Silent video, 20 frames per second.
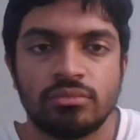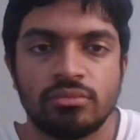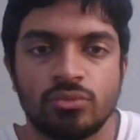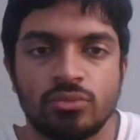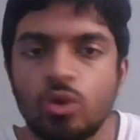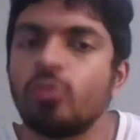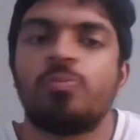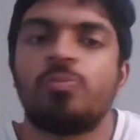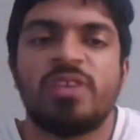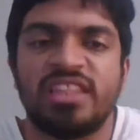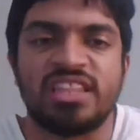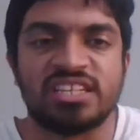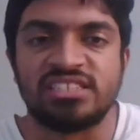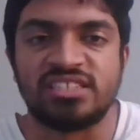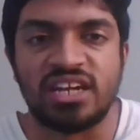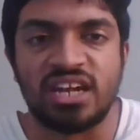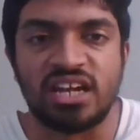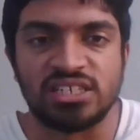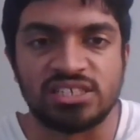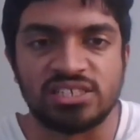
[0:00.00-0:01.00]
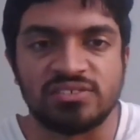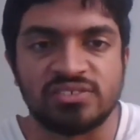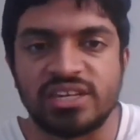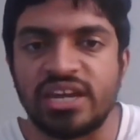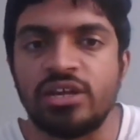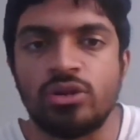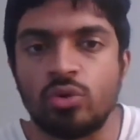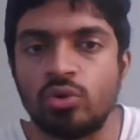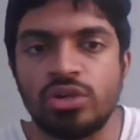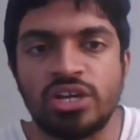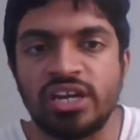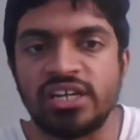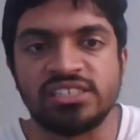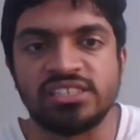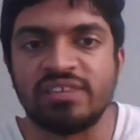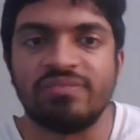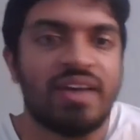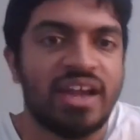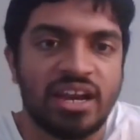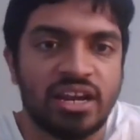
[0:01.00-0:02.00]
Hopefully that's the last of Sky in ODIs.
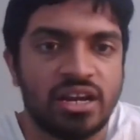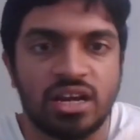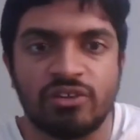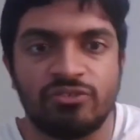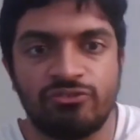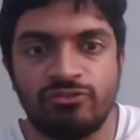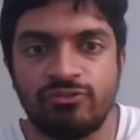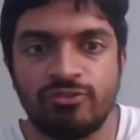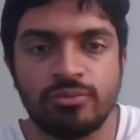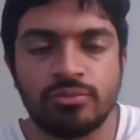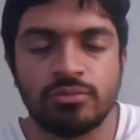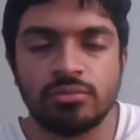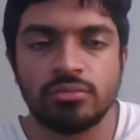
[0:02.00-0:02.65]
I've had enough.